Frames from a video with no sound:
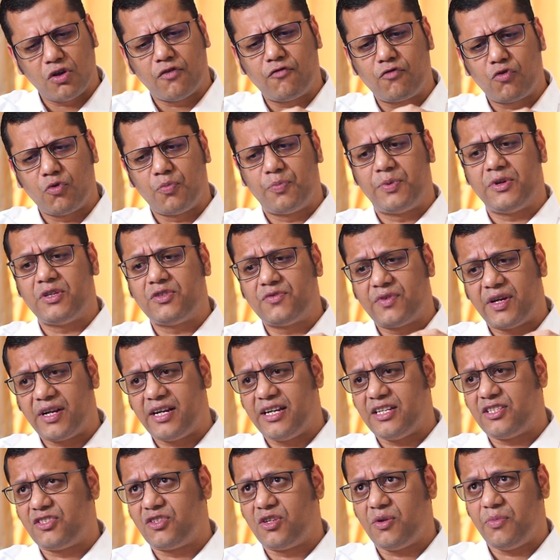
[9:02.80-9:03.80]
of rupees were
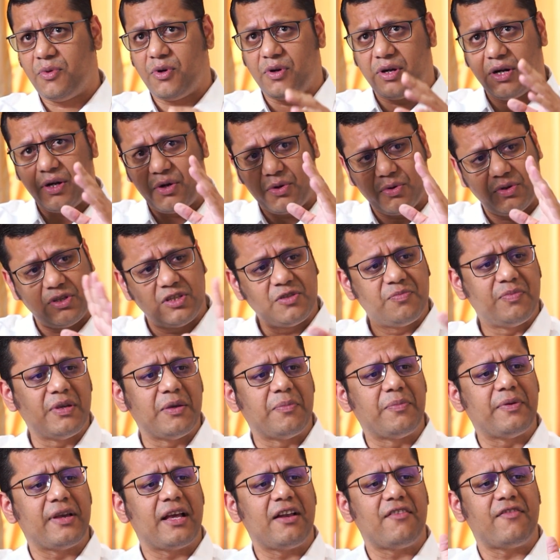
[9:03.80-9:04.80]
distributed to this
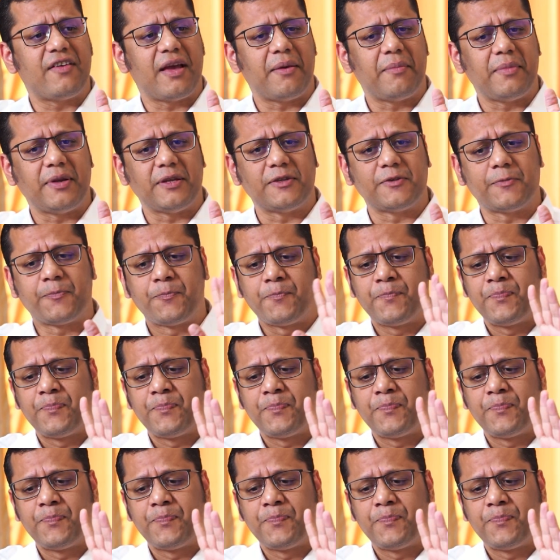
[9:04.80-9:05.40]
BPL family.